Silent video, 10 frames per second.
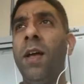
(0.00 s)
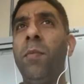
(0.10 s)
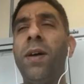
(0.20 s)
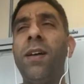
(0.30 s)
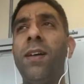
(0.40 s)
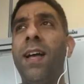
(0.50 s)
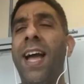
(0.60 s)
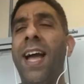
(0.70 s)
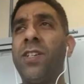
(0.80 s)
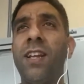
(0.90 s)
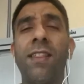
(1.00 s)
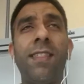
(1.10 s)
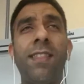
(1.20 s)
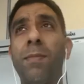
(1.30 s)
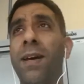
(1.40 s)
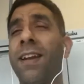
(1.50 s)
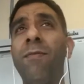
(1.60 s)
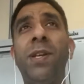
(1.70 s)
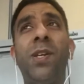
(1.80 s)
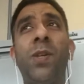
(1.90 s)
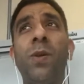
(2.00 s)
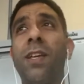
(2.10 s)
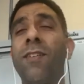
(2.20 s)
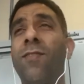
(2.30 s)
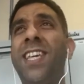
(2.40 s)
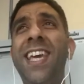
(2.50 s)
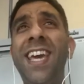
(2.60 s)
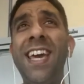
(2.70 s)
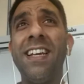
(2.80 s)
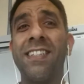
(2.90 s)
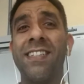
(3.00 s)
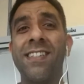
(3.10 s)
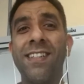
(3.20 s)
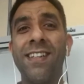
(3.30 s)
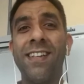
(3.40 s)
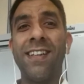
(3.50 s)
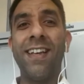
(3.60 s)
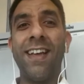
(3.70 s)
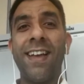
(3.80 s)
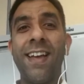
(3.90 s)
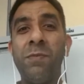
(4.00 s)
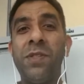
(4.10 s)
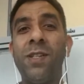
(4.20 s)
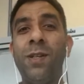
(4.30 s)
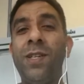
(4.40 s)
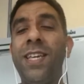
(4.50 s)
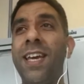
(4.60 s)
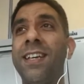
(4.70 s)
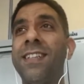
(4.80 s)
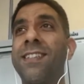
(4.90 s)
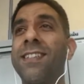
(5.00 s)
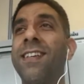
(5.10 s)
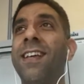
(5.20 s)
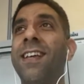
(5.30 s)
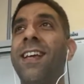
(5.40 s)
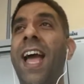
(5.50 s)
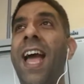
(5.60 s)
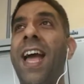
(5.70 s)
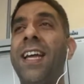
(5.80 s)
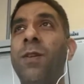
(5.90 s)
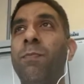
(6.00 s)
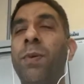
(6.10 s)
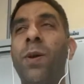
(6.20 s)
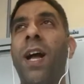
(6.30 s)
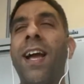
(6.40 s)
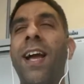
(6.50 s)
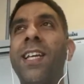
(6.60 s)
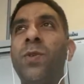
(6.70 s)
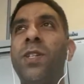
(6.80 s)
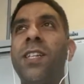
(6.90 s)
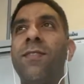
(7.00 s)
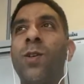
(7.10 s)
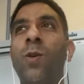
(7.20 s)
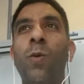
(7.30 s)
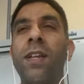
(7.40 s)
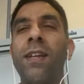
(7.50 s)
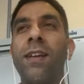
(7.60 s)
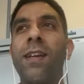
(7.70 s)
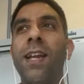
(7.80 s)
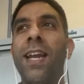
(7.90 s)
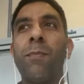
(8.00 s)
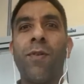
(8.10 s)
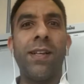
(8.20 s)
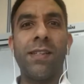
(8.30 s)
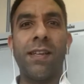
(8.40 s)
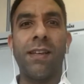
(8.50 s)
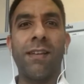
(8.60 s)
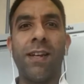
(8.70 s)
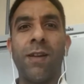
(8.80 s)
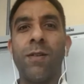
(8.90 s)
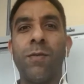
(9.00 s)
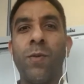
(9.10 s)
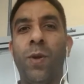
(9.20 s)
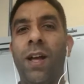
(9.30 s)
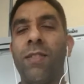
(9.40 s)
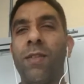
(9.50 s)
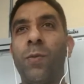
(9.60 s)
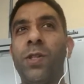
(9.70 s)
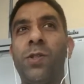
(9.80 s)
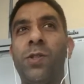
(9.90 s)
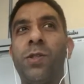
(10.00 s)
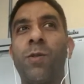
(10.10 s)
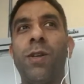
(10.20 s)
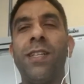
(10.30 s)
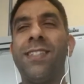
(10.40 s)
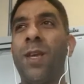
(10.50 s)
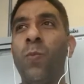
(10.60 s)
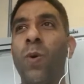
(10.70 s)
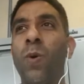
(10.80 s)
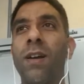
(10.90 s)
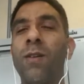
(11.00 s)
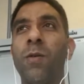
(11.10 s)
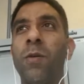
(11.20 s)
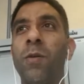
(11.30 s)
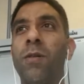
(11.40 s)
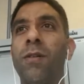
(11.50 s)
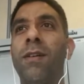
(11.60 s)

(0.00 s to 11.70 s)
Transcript: But actually, I think about it, and I've been doing it for years. Absolute years, but I guess we just never called it collaborating. You know, I think we just used to call it teamwork or